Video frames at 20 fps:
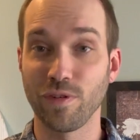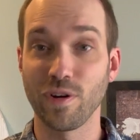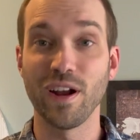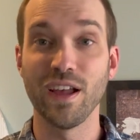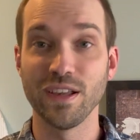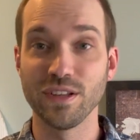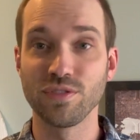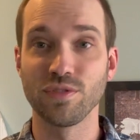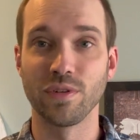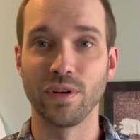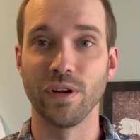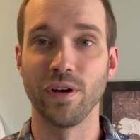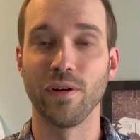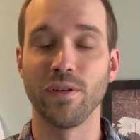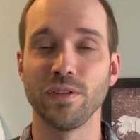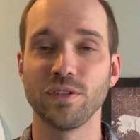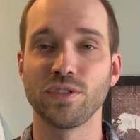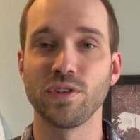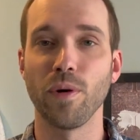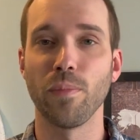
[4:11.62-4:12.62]
for
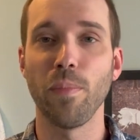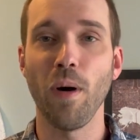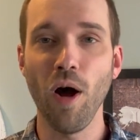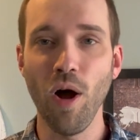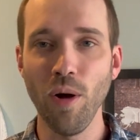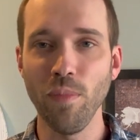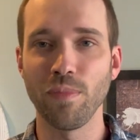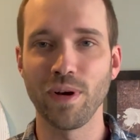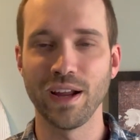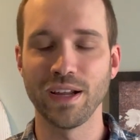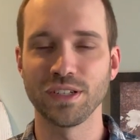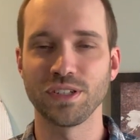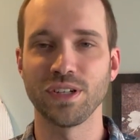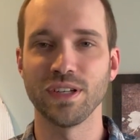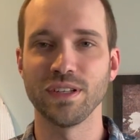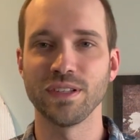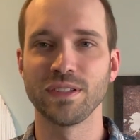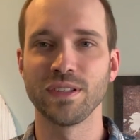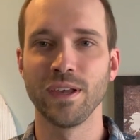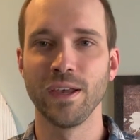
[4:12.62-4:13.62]
Israel. So palm
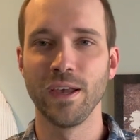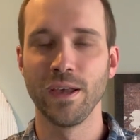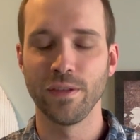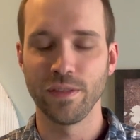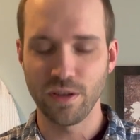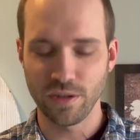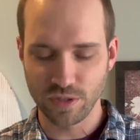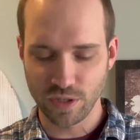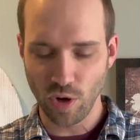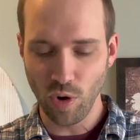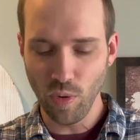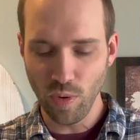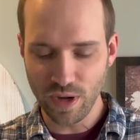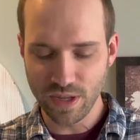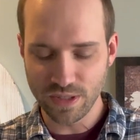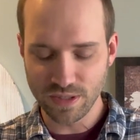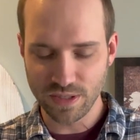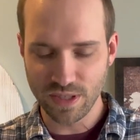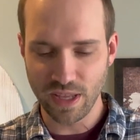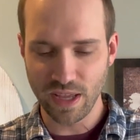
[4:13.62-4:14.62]
branches, there's
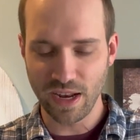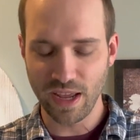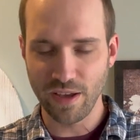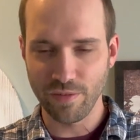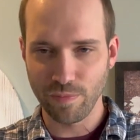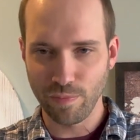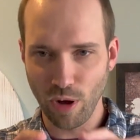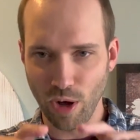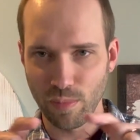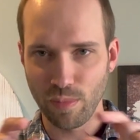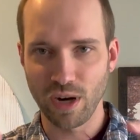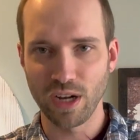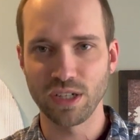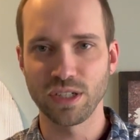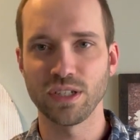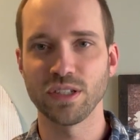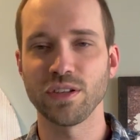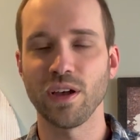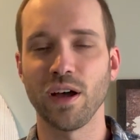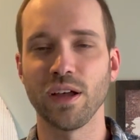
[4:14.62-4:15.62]
coins that have palm
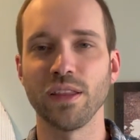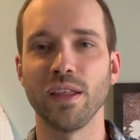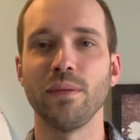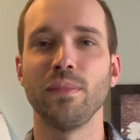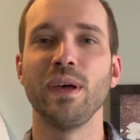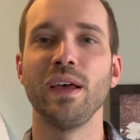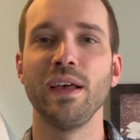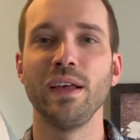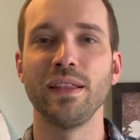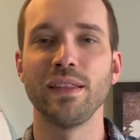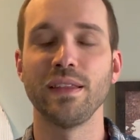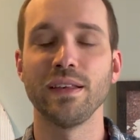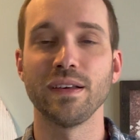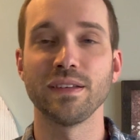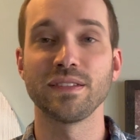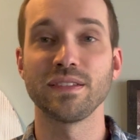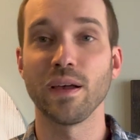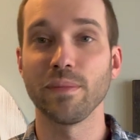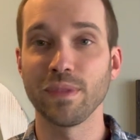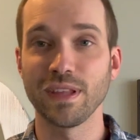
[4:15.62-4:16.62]
branches on them,
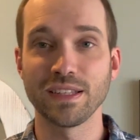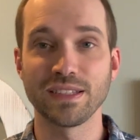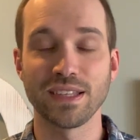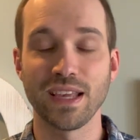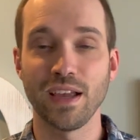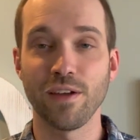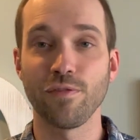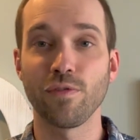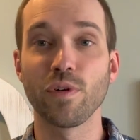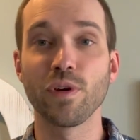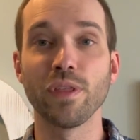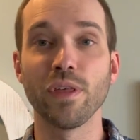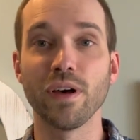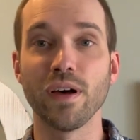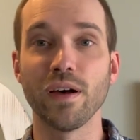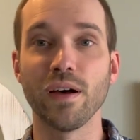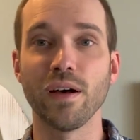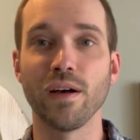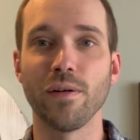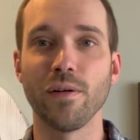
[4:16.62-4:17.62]
some that say, "For
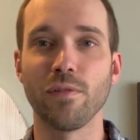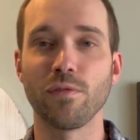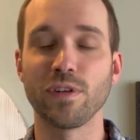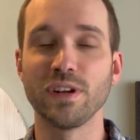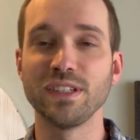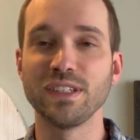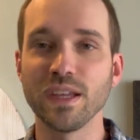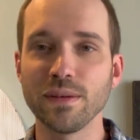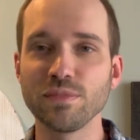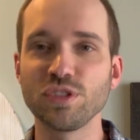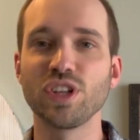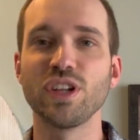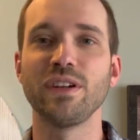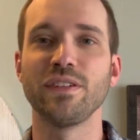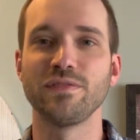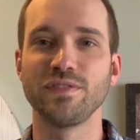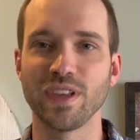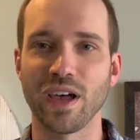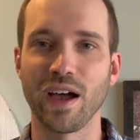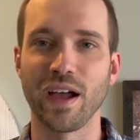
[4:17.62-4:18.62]
the
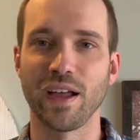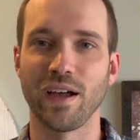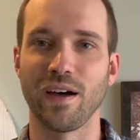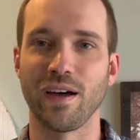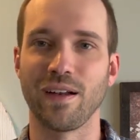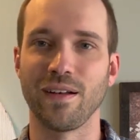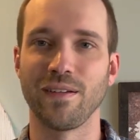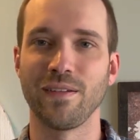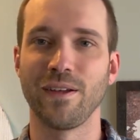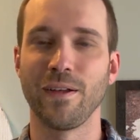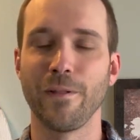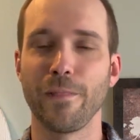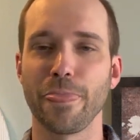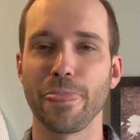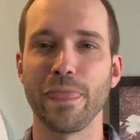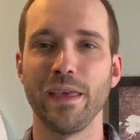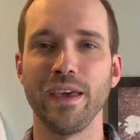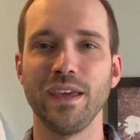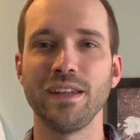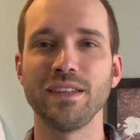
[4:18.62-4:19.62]
redemption of Zion."
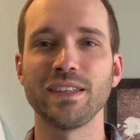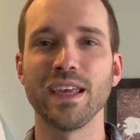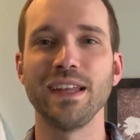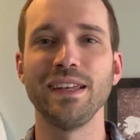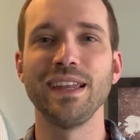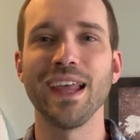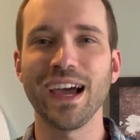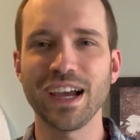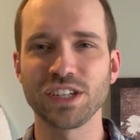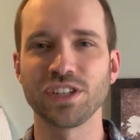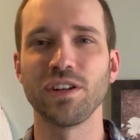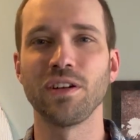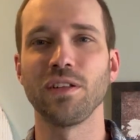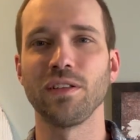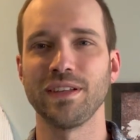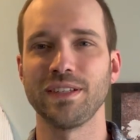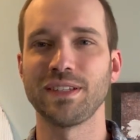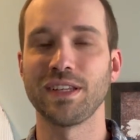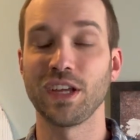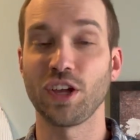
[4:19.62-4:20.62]
It is a
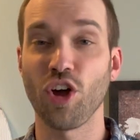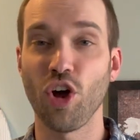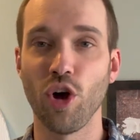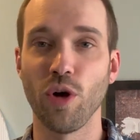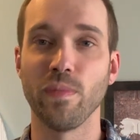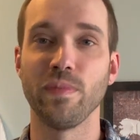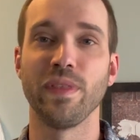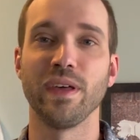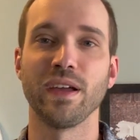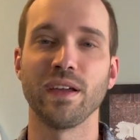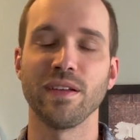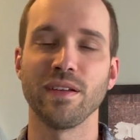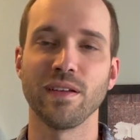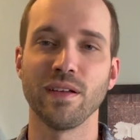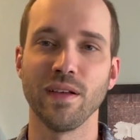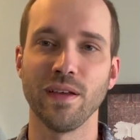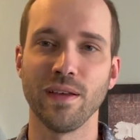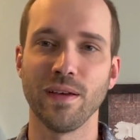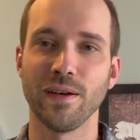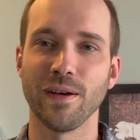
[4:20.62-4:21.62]
nationalistic hope that
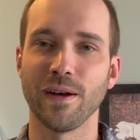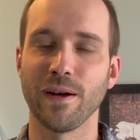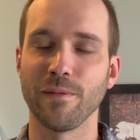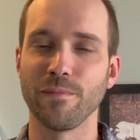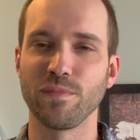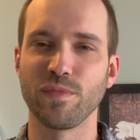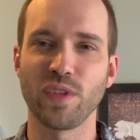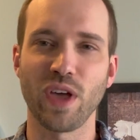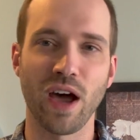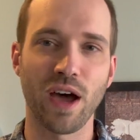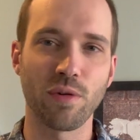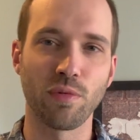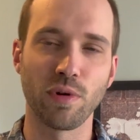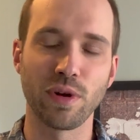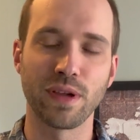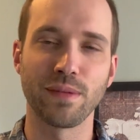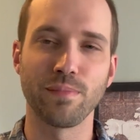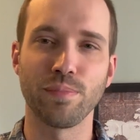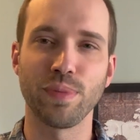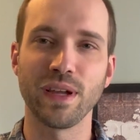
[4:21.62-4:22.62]
God
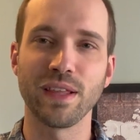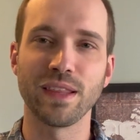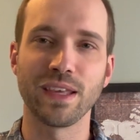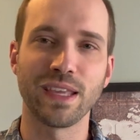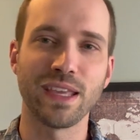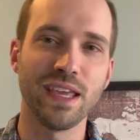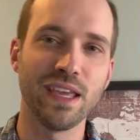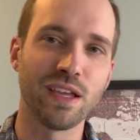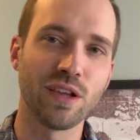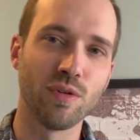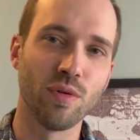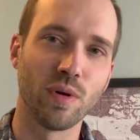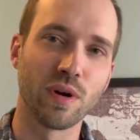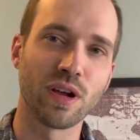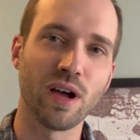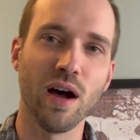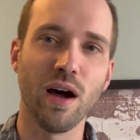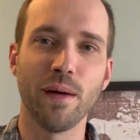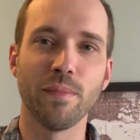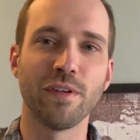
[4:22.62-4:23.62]
will bring the king who
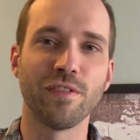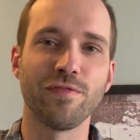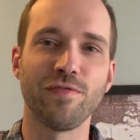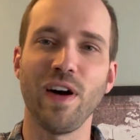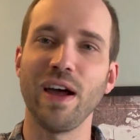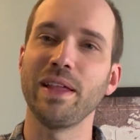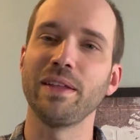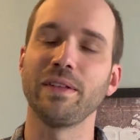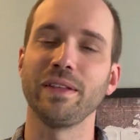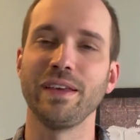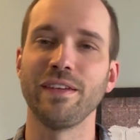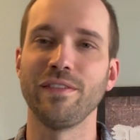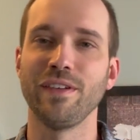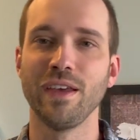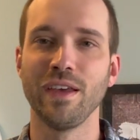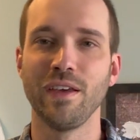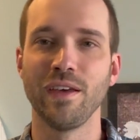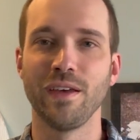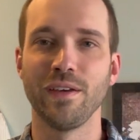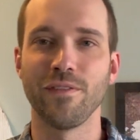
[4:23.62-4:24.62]
will come and
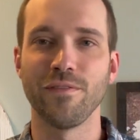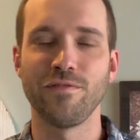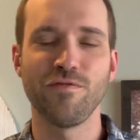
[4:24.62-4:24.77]
finally